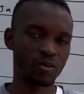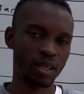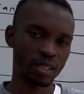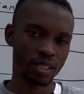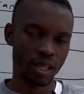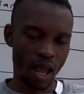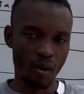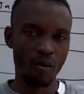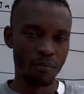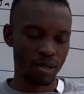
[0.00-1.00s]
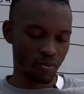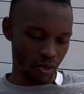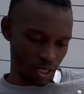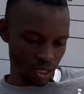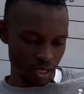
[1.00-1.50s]
That's our main
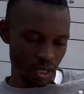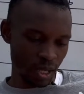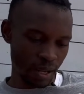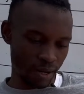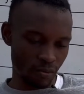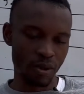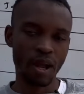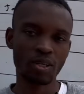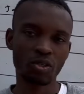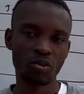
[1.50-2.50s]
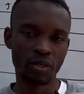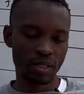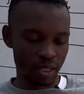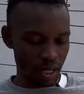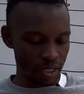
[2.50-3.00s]
question, and we also gonna
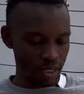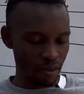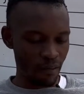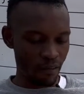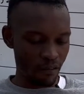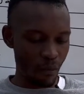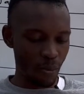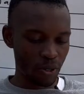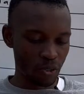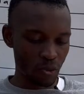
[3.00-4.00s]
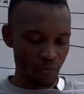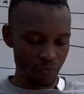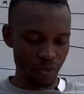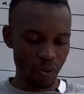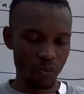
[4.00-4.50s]
touch 4.2,
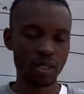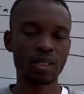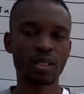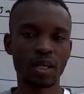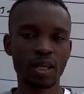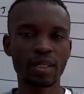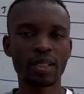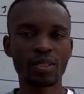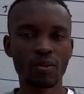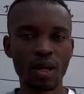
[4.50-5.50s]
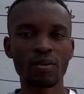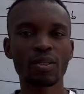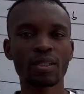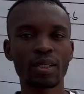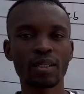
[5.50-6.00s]
which is related to
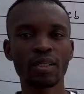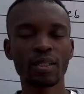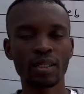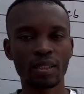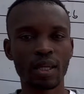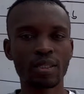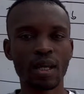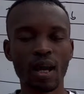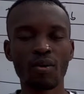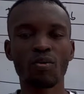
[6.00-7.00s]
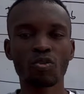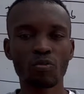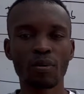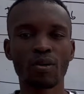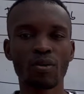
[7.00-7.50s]
calculation that are going to
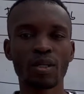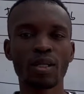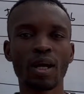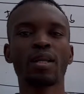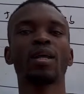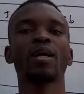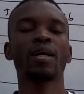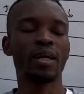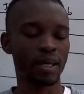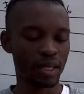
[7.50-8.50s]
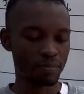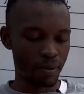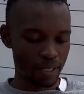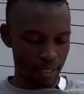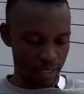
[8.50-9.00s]
be recorded under a cash
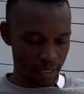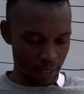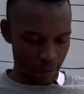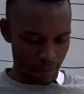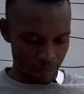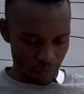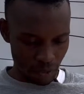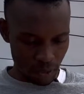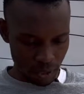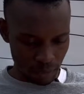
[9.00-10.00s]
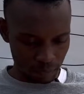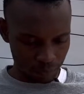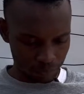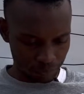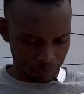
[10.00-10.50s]
budget. Okay,
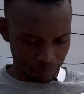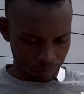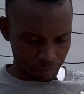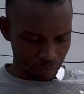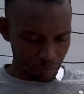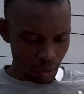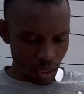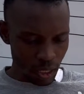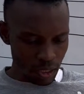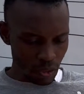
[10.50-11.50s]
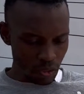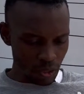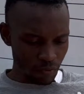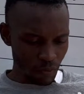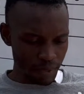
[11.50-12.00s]
let's go to
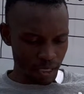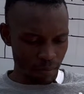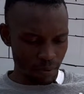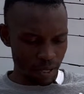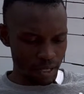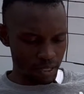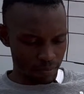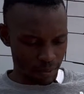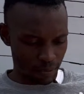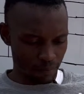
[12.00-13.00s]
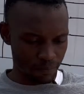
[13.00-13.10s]
information number A and B.